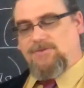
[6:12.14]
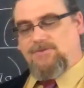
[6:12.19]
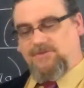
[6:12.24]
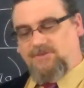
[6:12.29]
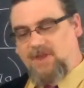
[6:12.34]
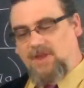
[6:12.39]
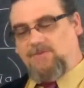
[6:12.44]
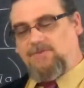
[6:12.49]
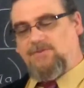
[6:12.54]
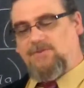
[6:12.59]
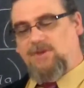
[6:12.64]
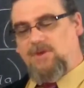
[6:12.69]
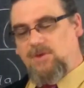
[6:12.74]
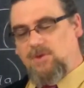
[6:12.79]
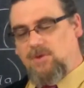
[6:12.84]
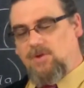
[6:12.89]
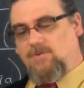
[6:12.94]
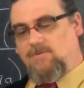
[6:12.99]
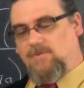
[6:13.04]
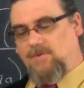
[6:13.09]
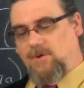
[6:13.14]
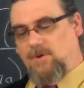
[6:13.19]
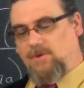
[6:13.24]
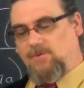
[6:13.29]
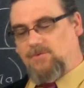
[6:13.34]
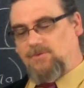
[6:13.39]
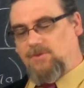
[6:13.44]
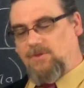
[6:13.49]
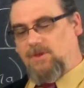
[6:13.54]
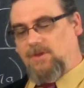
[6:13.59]
Since the
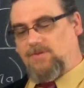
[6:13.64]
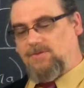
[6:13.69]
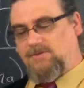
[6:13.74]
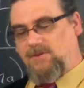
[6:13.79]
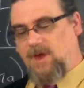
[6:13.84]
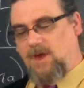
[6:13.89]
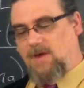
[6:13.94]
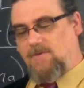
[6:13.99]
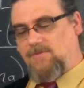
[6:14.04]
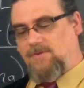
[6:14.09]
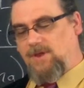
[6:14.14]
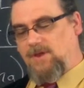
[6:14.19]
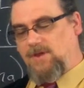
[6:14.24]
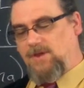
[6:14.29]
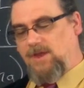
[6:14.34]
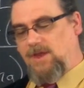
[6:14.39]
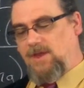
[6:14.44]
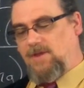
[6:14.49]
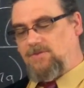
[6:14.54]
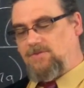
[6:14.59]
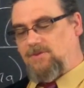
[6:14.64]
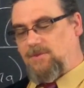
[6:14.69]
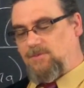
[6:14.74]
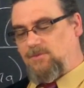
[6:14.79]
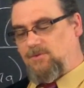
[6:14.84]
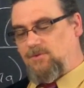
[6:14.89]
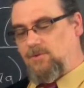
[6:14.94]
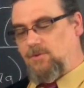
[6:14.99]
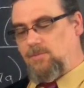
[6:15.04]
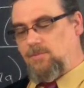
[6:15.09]
universal itself contains
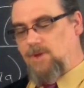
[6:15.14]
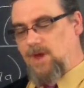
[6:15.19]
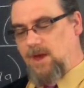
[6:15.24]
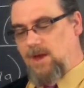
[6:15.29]
subsumed